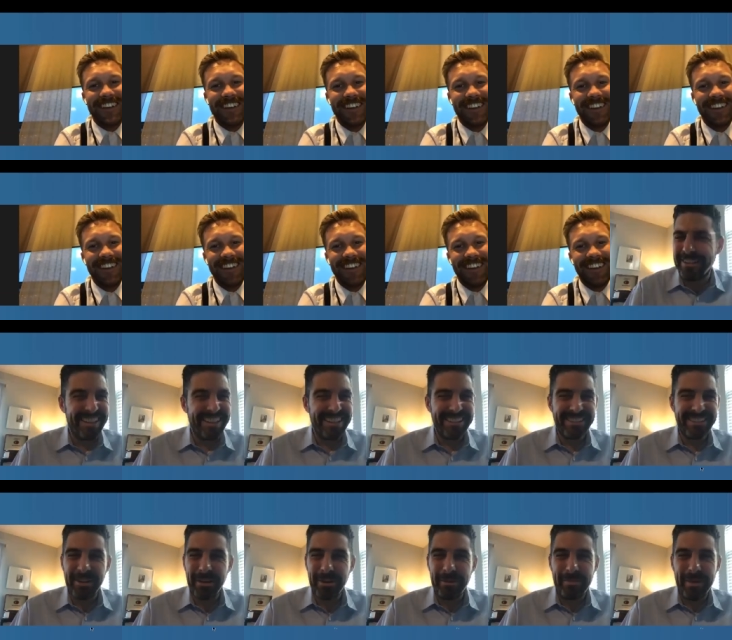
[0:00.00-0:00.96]
That's it.
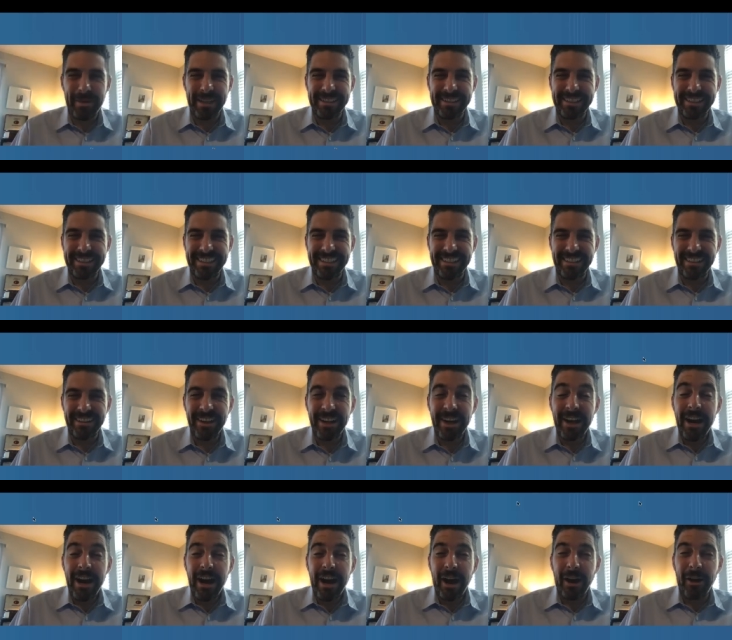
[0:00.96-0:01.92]
It's all about the gear.
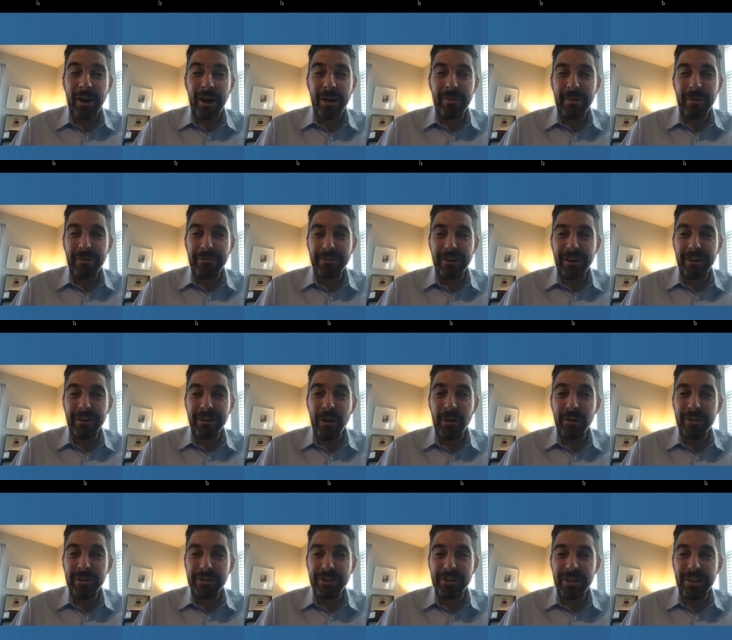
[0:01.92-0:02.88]
All right, my friend.
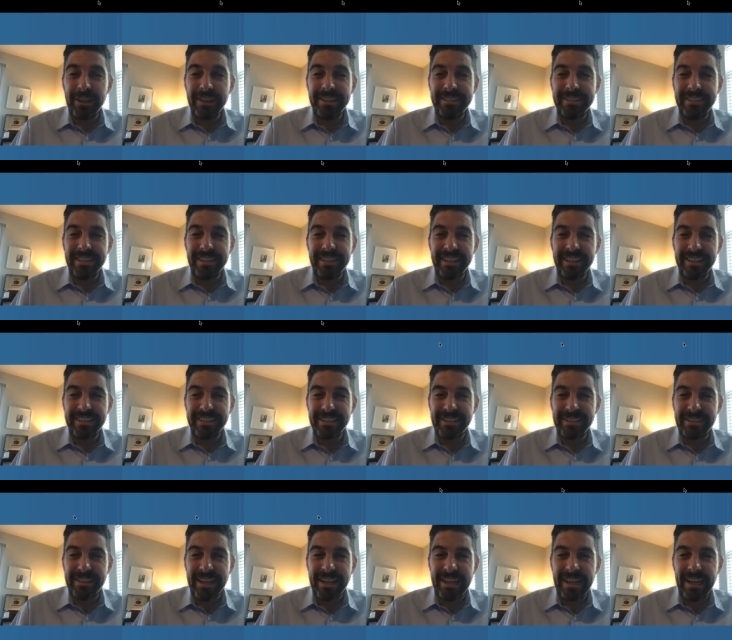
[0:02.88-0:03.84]
Always good to
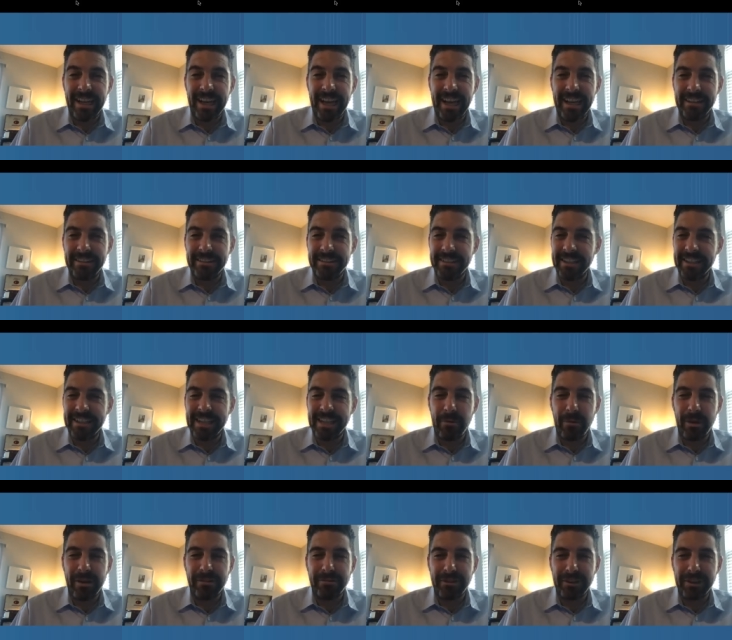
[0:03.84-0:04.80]
see you, and can't
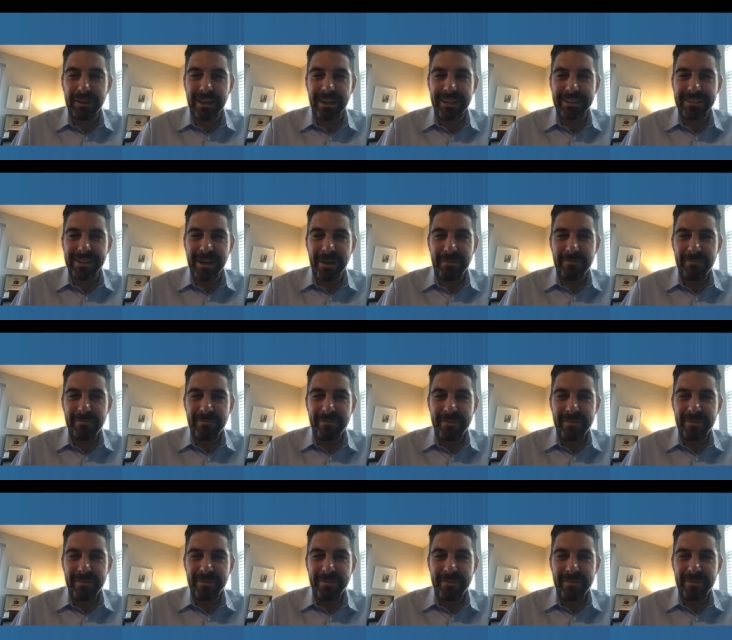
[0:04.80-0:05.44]
wait for the next time.